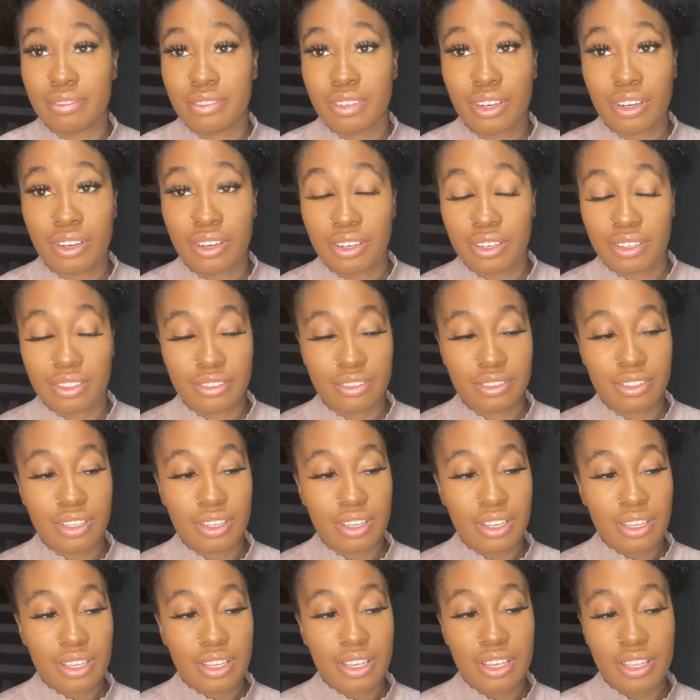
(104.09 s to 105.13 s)
on
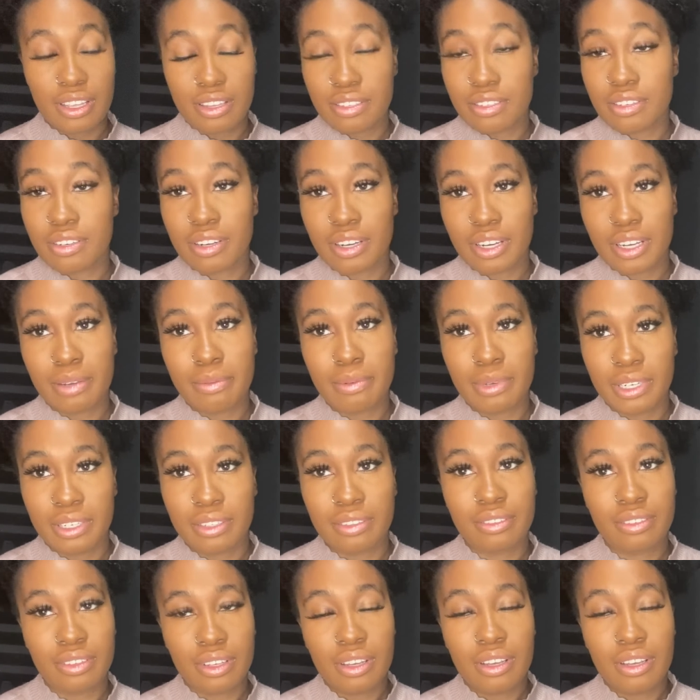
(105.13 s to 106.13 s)
Instagram and